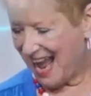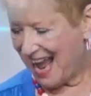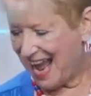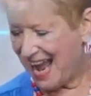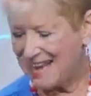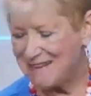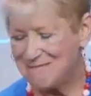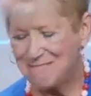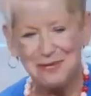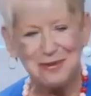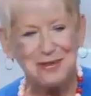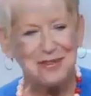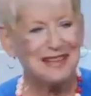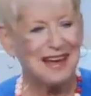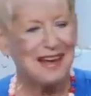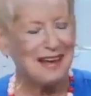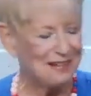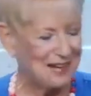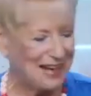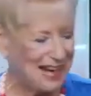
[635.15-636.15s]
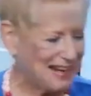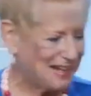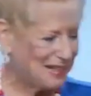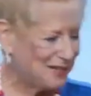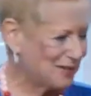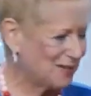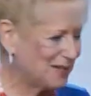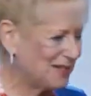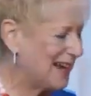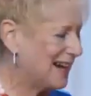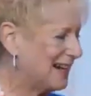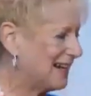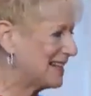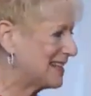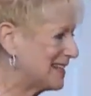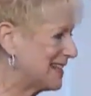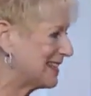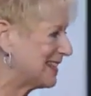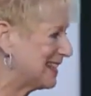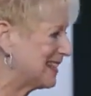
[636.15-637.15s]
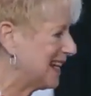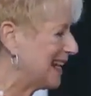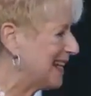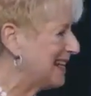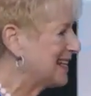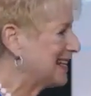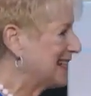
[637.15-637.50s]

I pulled out extra nuggets just in case